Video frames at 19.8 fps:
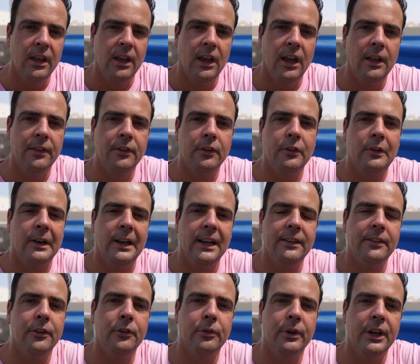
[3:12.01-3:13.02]
and the
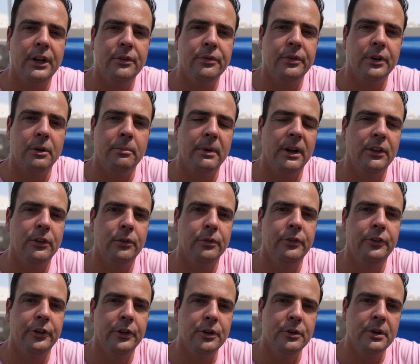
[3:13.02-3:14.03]
selected winner for the month of
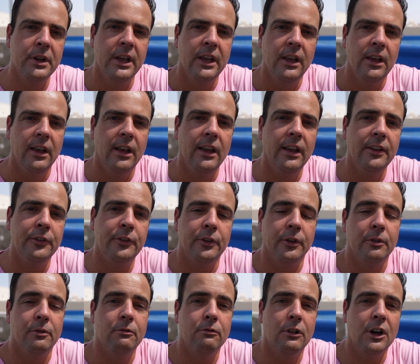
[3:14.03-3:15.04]
June is
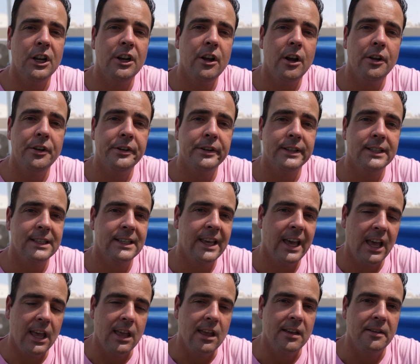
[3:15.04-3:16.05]

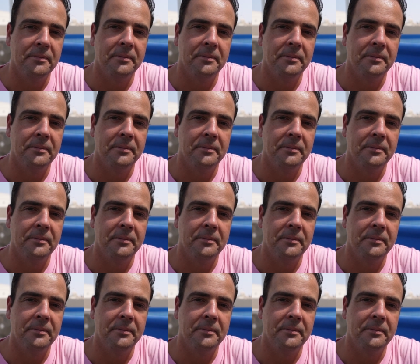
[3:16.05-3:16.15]
100k.